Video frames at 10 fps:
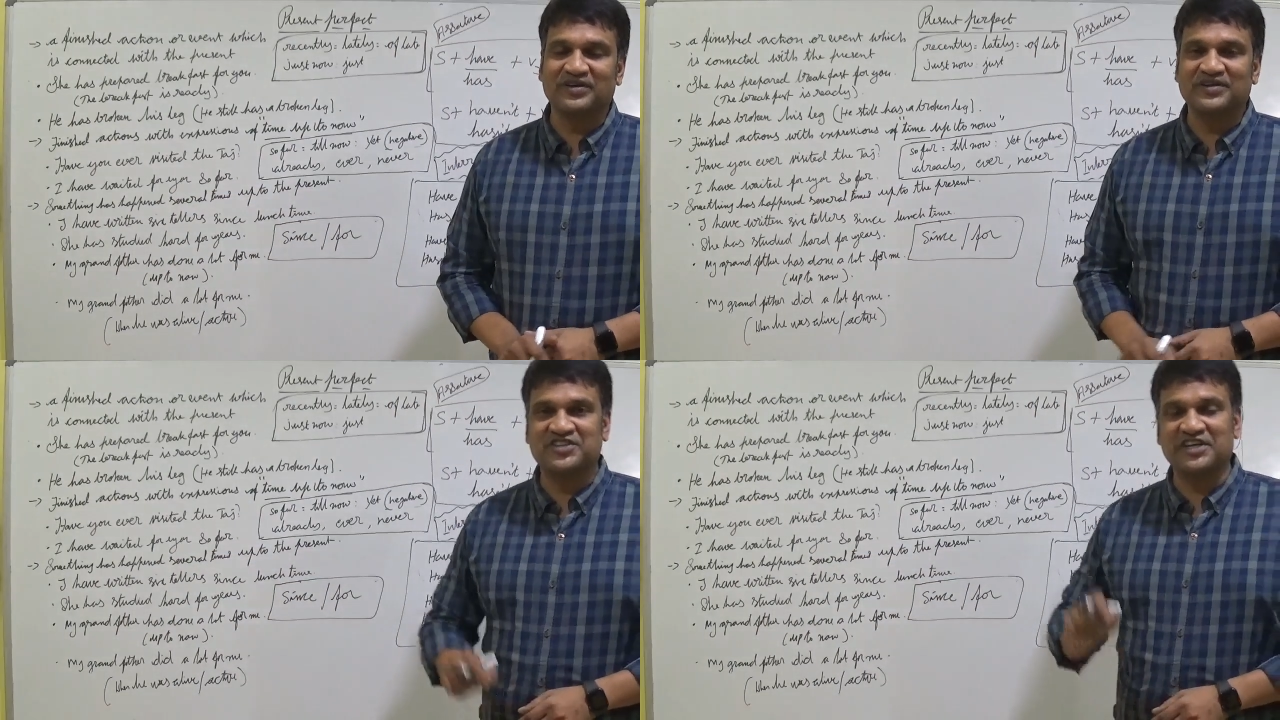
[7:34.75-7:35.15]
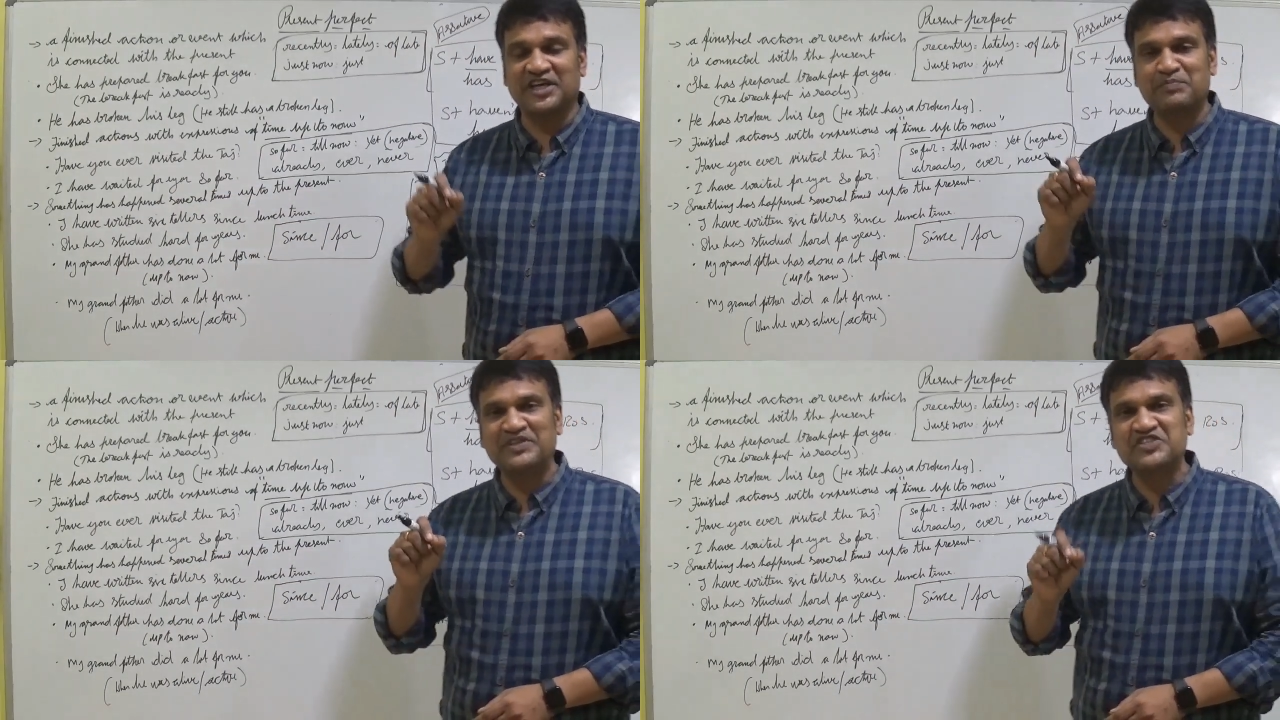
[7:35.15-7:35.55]
That
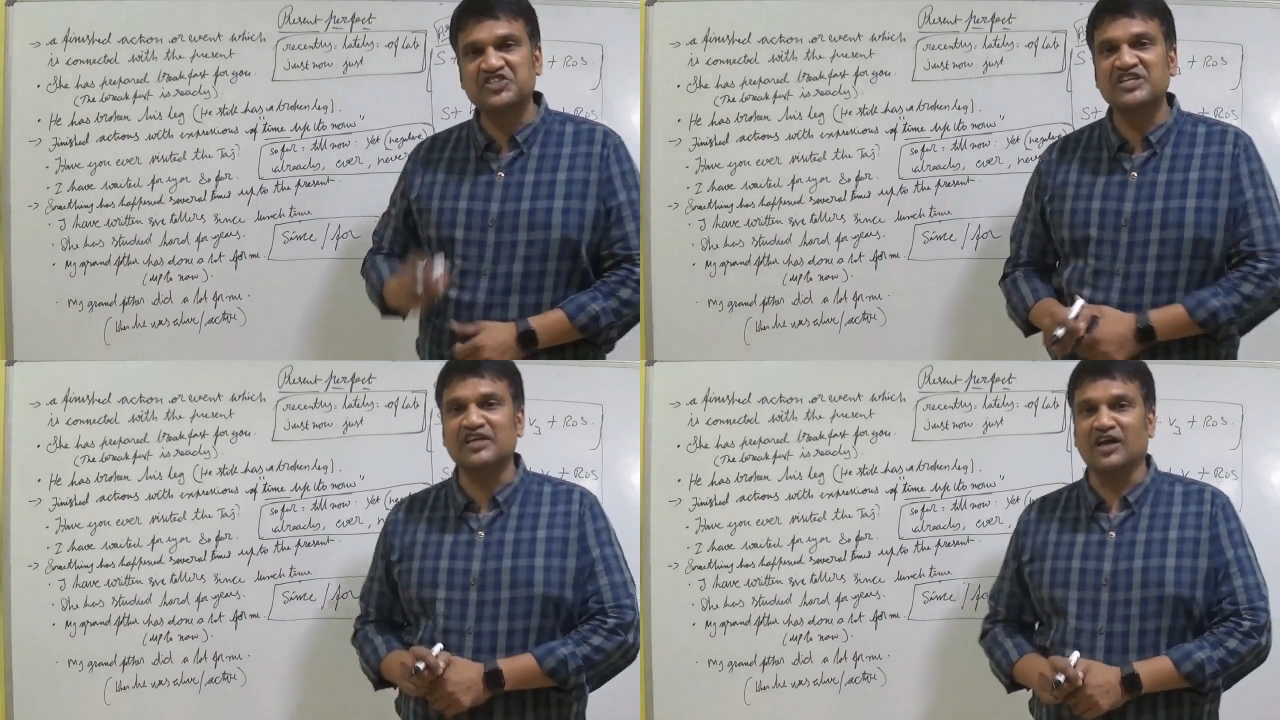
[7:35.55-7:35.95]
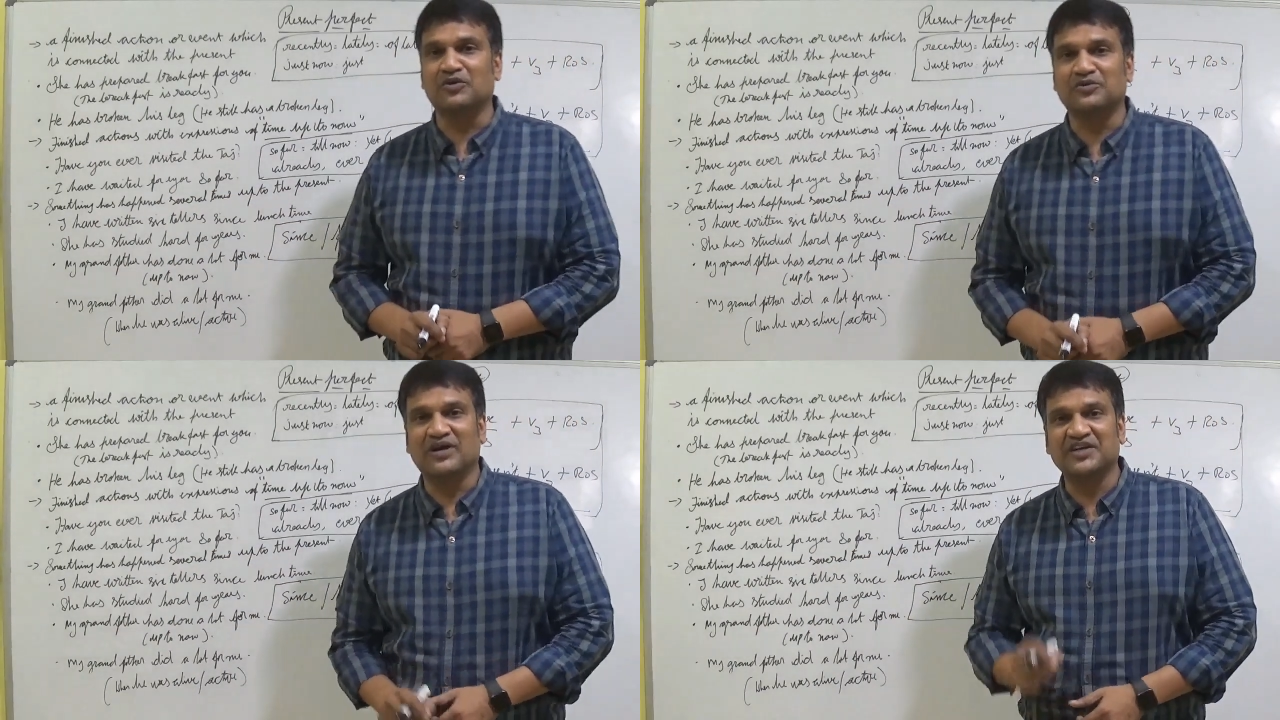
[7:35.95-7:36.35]
means till now,
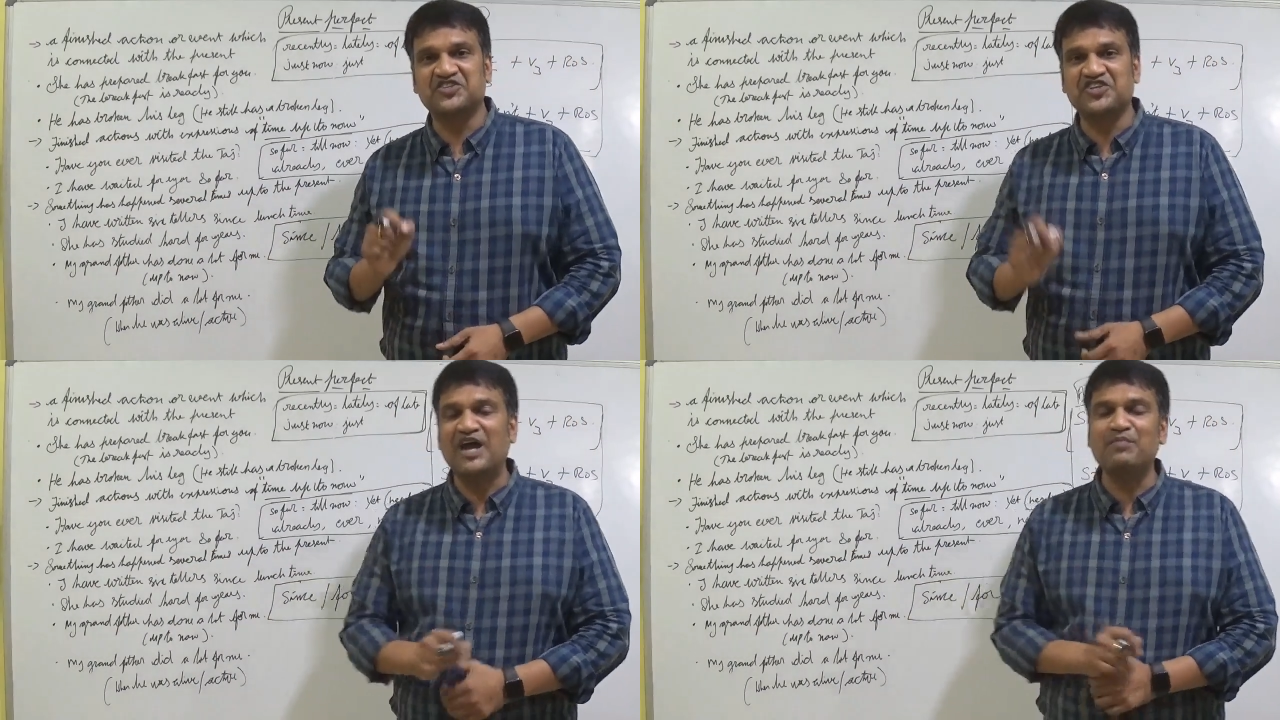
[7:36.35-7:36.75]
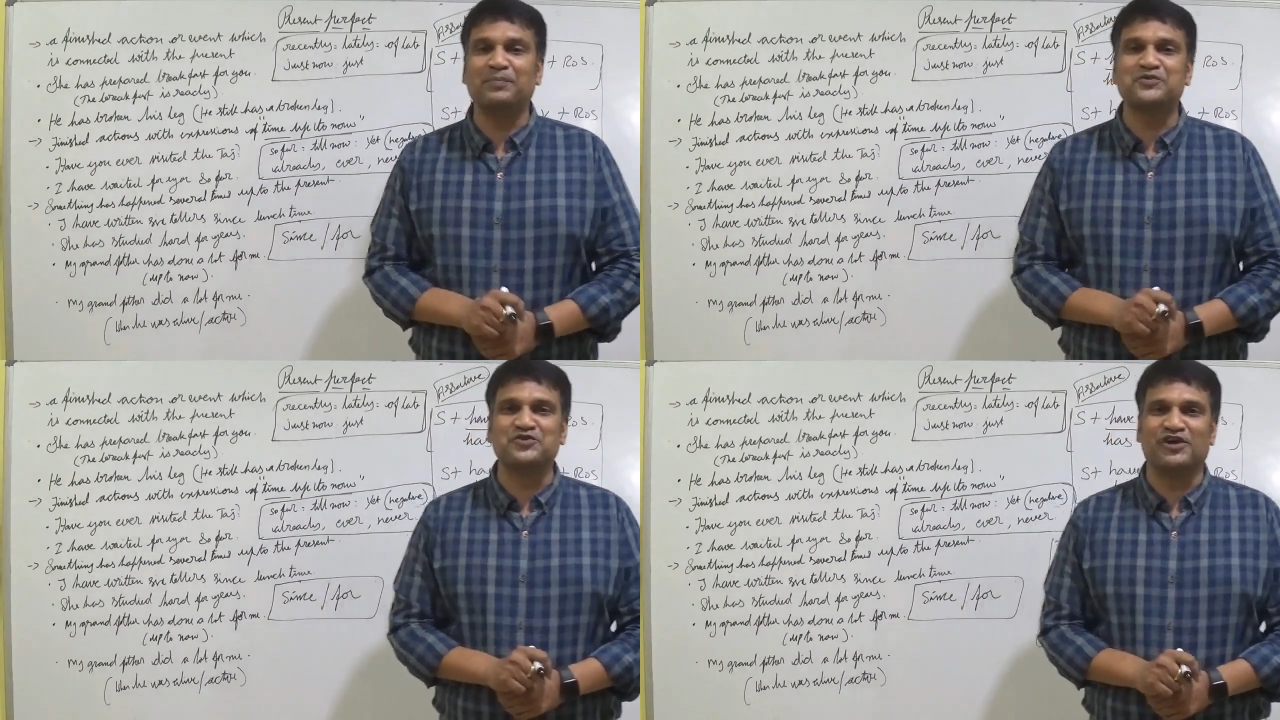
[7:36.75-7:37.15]
a time up
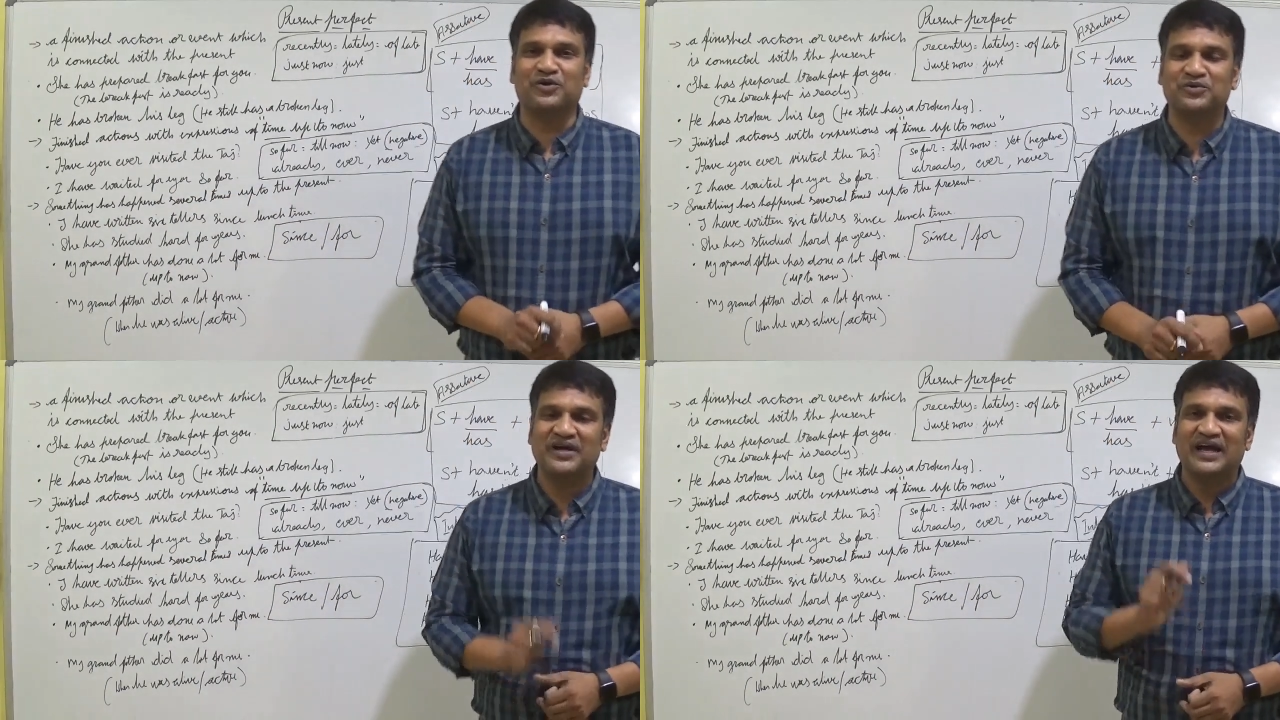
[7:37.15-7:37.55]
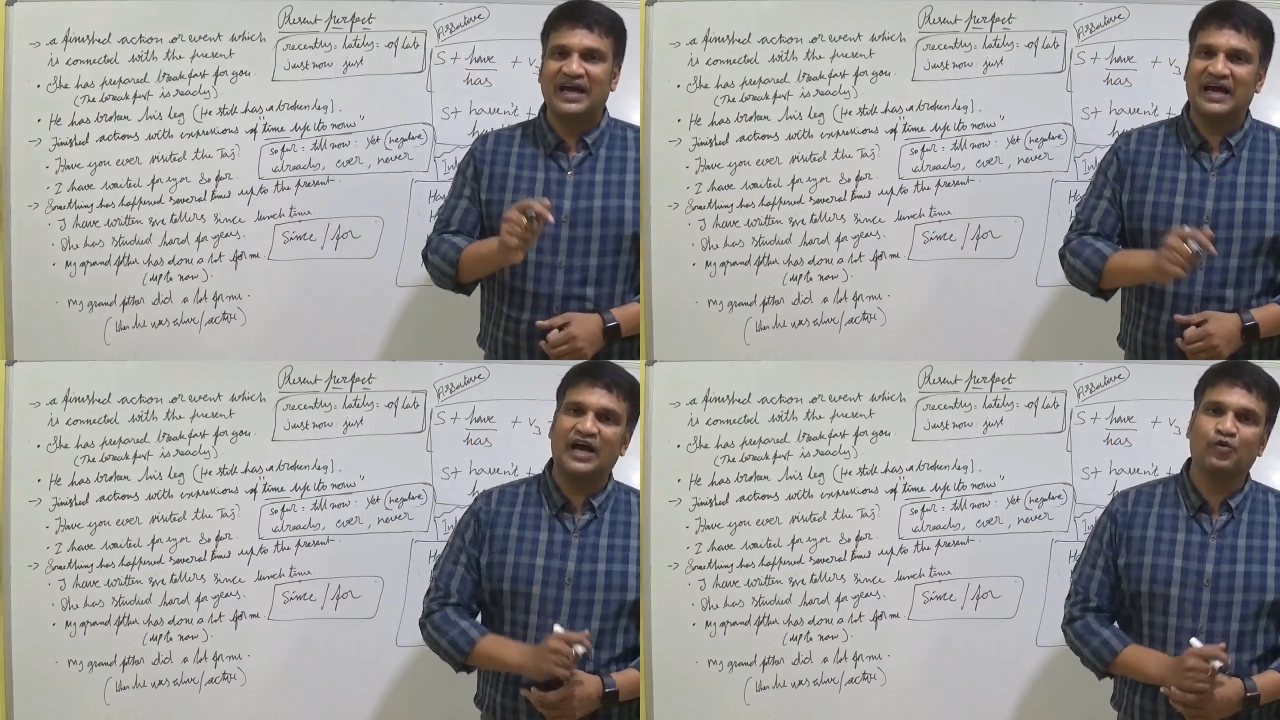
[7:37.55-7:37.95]
to now, I
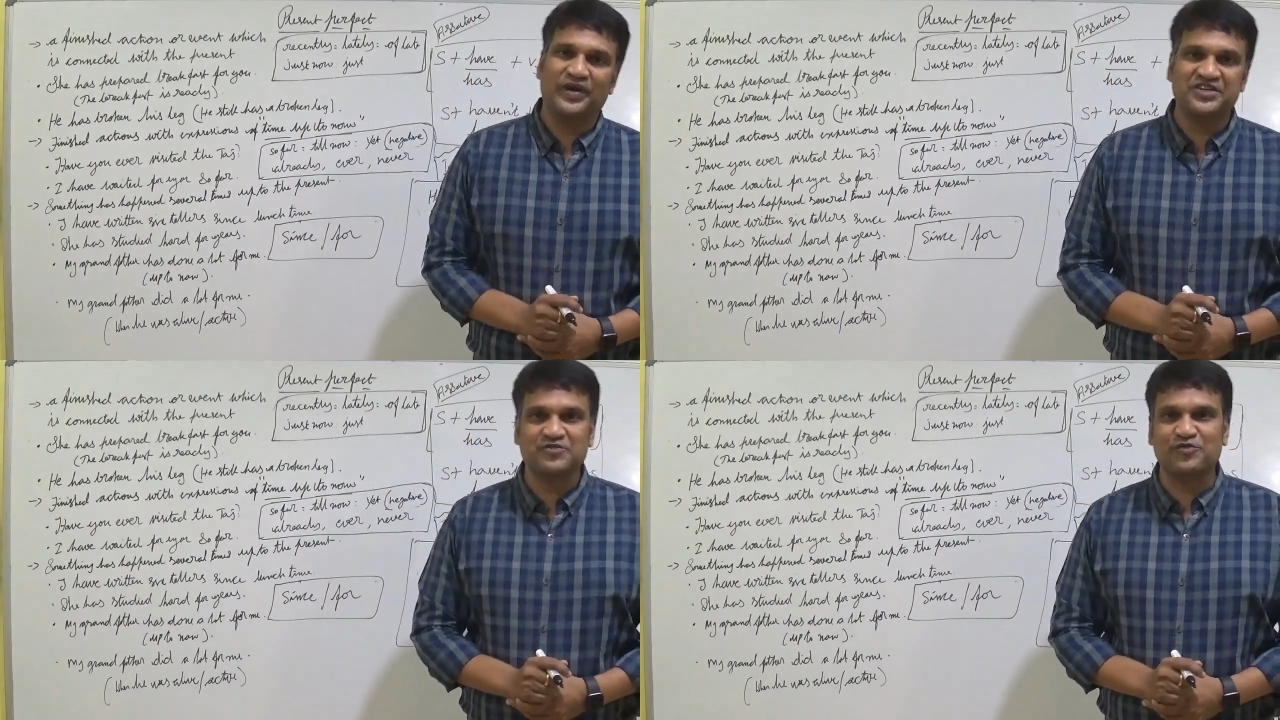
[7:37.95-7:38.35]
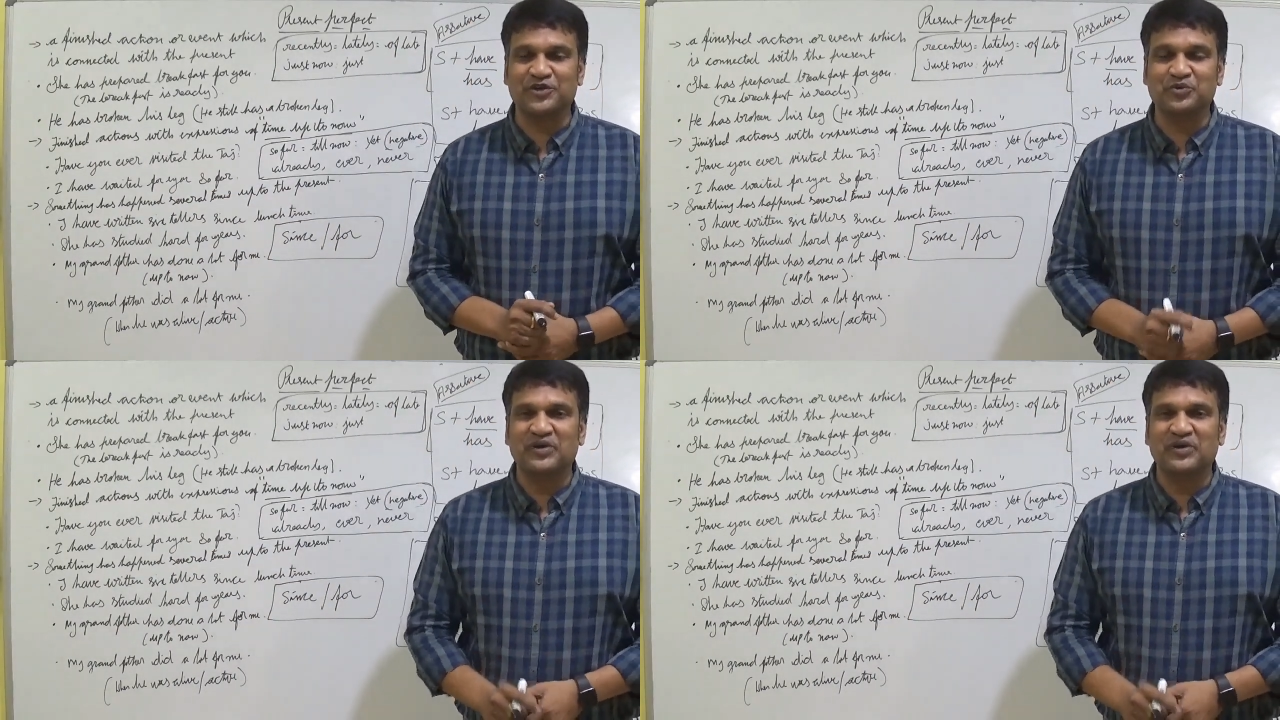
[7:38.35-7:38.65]
have waited for you.